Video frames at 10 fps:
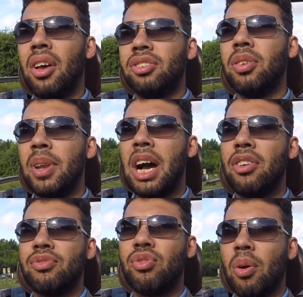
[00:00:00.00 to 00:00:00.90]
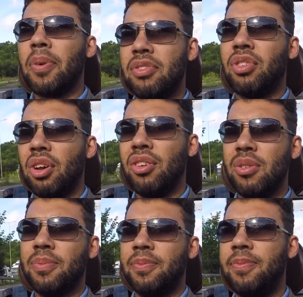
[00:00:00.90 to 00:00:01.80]
So we're now dropping to
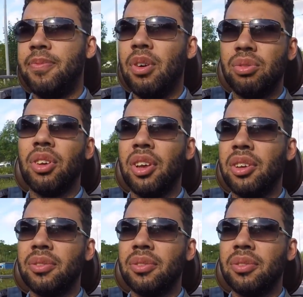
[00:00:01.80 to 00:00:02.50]
40.